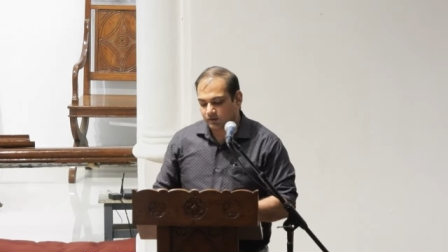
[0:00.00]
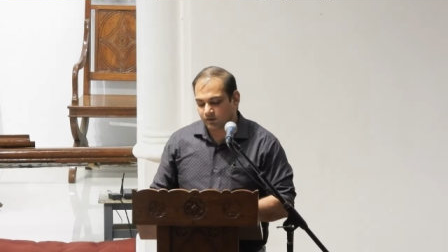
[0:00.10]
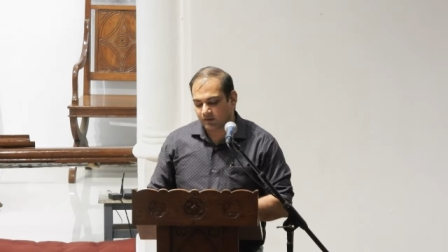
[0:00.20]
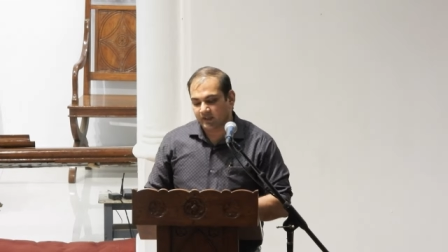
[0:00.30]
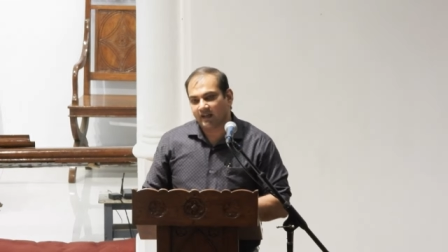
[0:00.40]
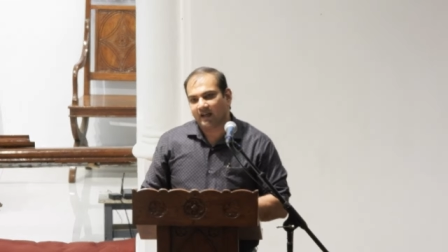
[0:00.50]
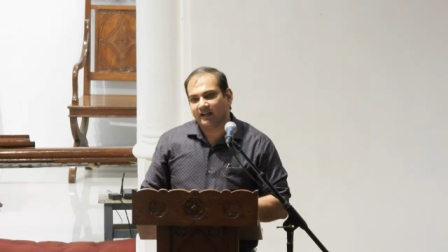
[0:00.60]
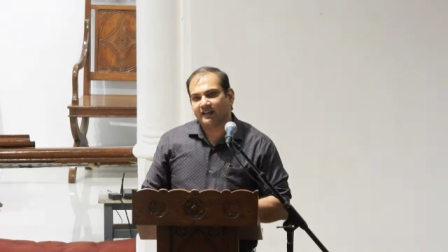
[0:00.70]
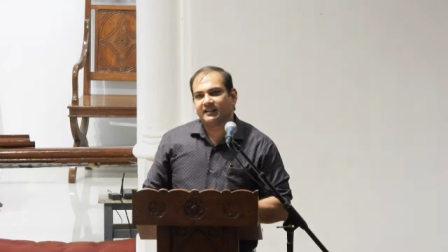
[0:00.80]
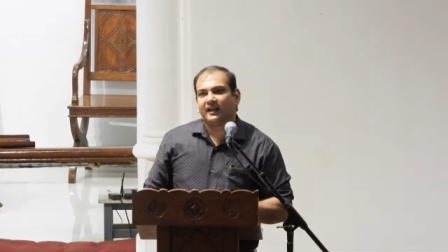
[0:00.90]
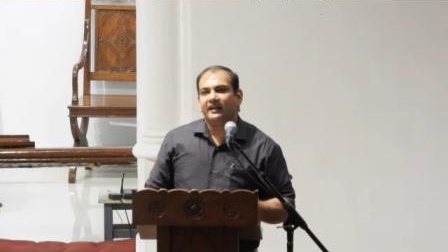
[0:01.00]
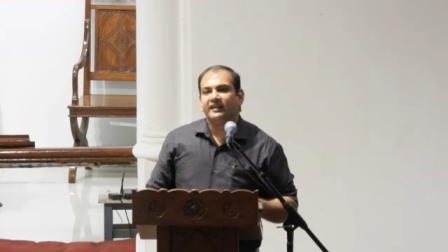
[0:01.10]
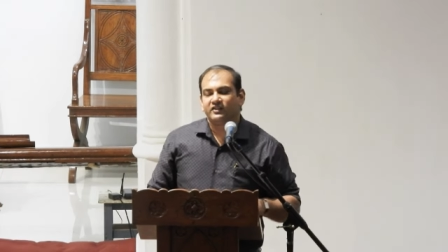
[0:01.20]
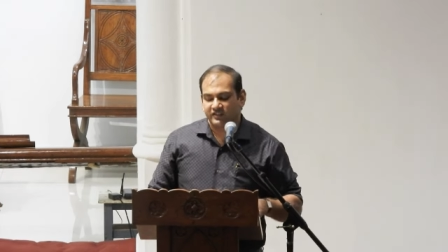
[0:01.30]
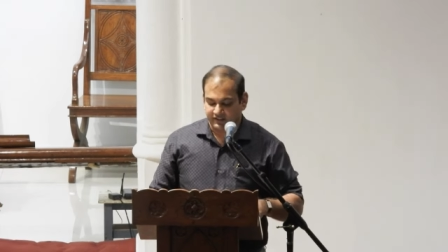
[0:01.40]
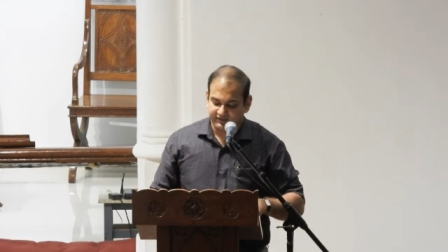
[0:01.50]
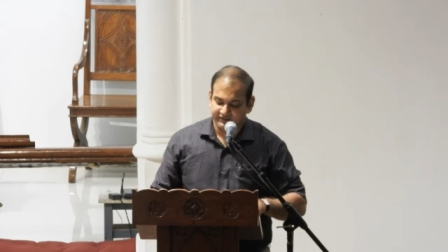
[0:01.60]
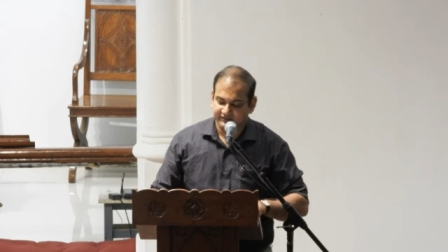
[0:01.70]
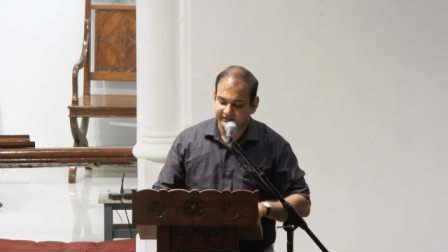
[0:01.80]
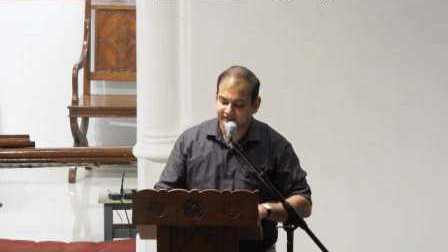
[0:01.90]
So addiction,
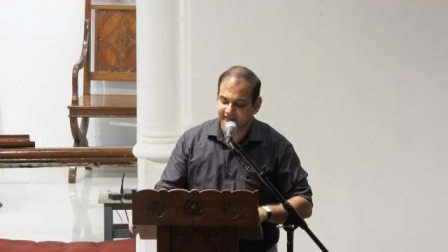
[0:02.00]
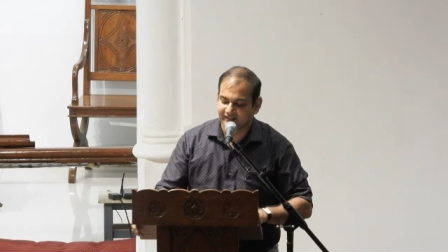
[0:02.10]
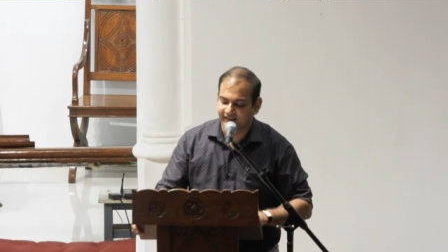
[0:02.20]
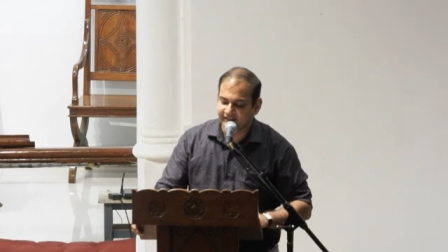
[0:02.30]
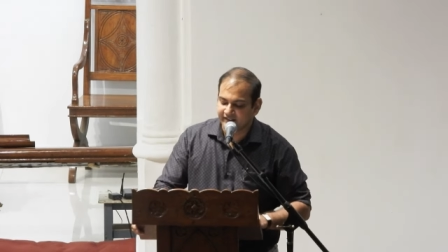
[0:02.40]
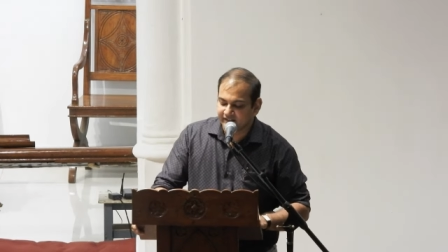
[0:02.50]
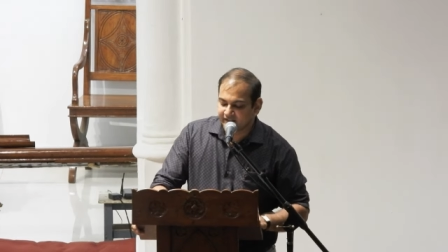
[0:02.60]
right?